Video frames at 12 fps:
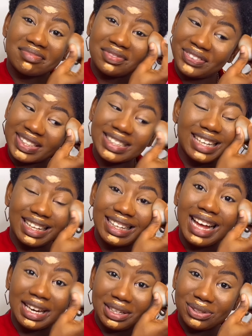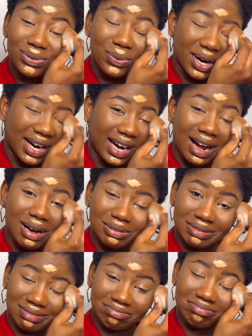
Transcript: physically i need to work out